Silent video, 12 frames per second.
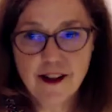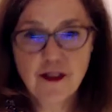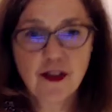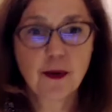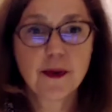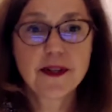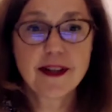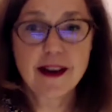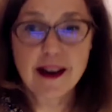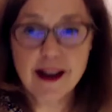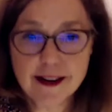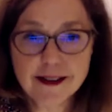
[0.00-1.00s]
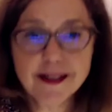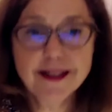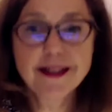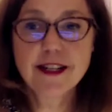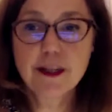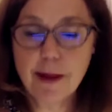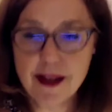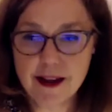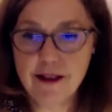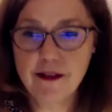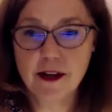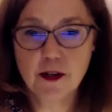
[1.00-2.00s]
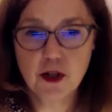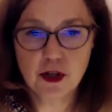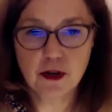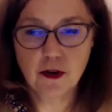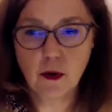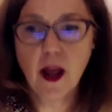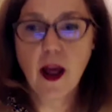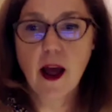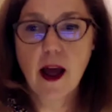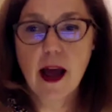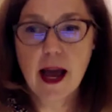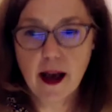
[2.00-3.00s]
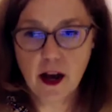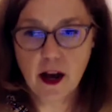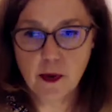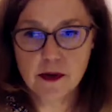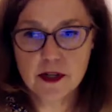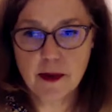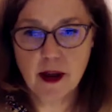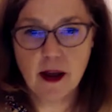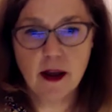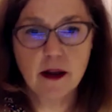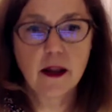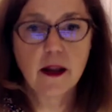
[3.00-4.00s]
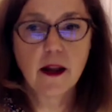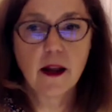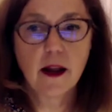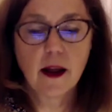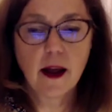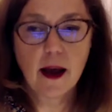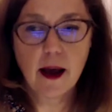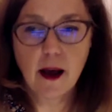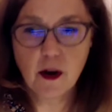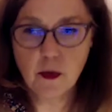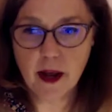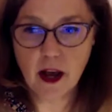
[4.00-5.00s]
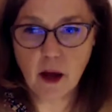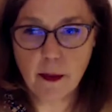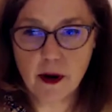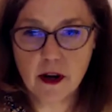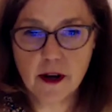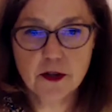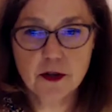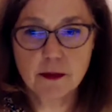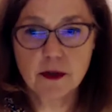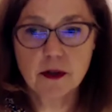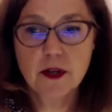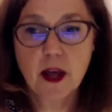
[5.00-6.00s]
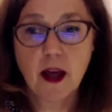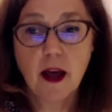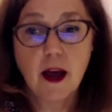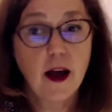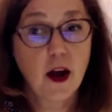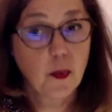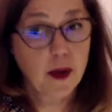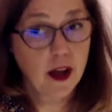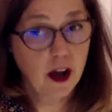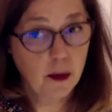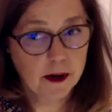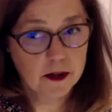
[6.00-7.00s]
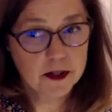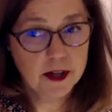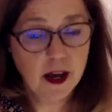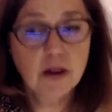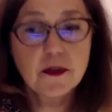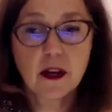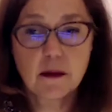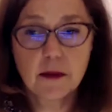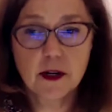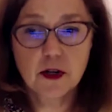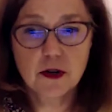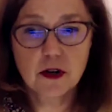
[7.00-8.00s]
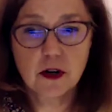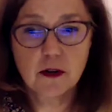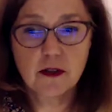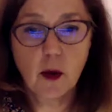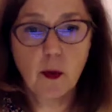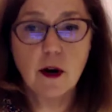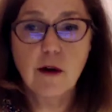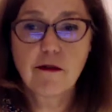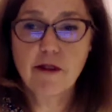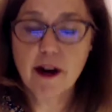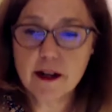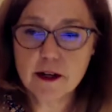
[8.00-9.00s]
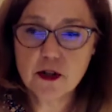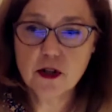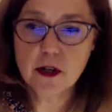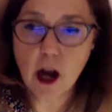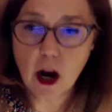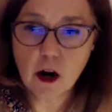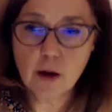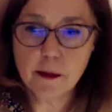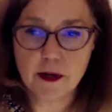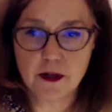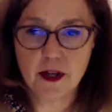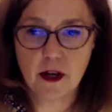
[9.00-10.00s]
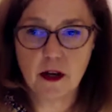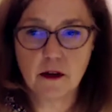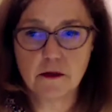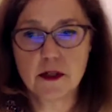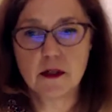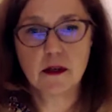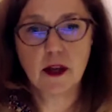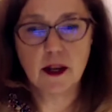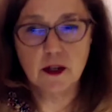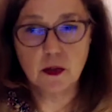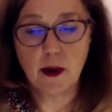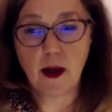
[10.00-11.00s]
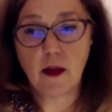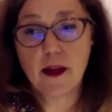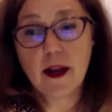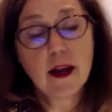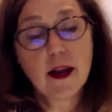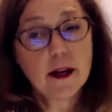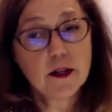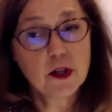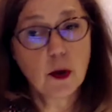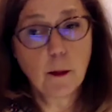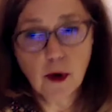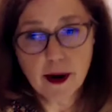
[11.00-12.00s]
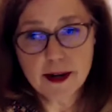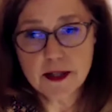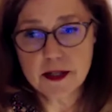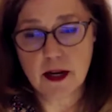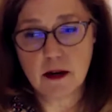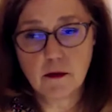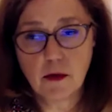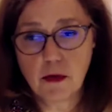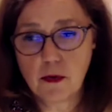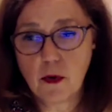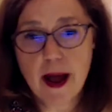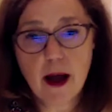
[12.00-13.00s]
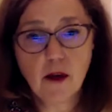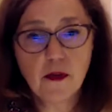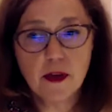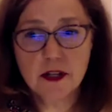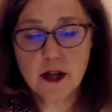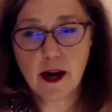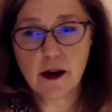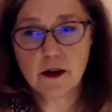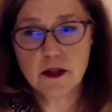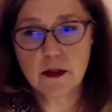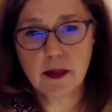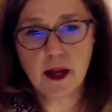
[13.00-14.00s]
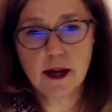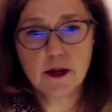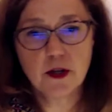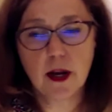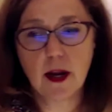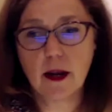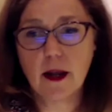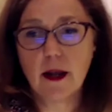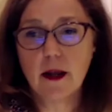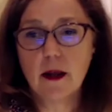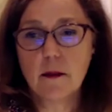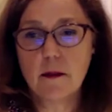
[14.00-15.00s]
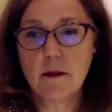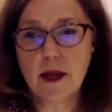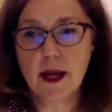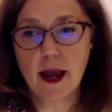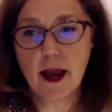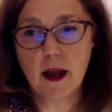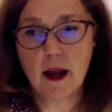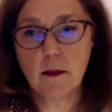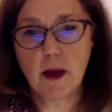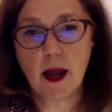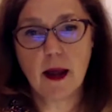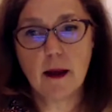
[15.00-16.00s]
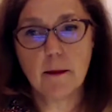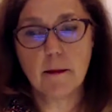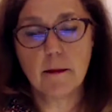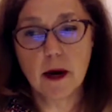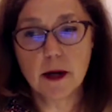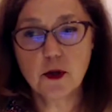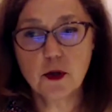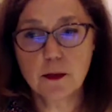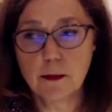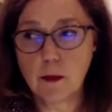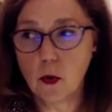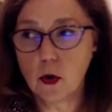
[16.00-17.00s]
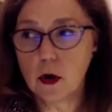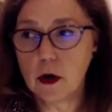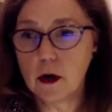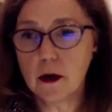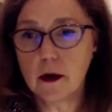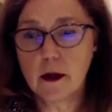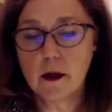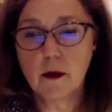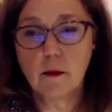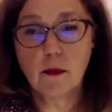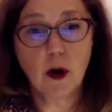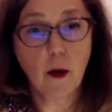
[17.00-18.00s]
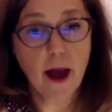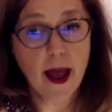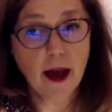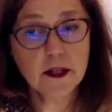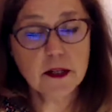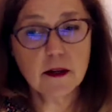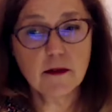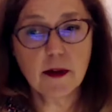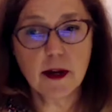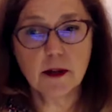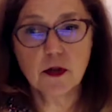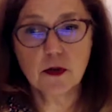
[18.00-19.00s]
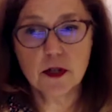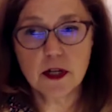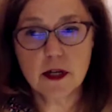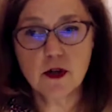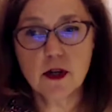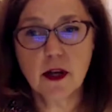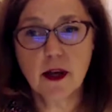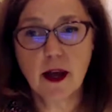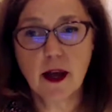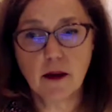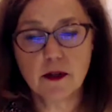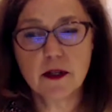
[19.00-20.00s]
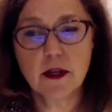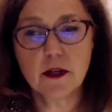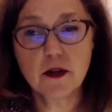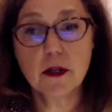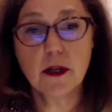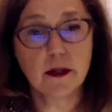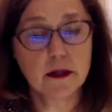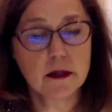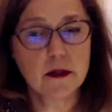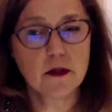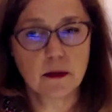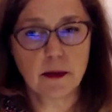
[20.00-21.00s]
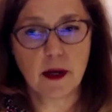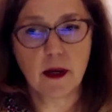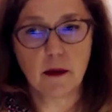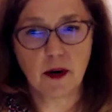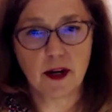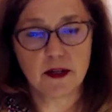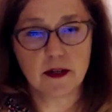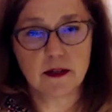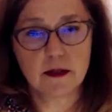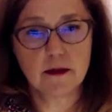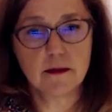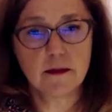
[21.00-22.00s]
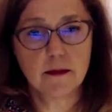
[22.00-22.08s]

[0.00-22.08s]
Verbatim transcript: There was an instant pivot to how do we respond? How do we help our customers? How do we help ourselves and make sure that we don't financially harm ourselves as well? And so, pricing throughout the entire supply chain became a much more proactive and strategic conversation and decision making process.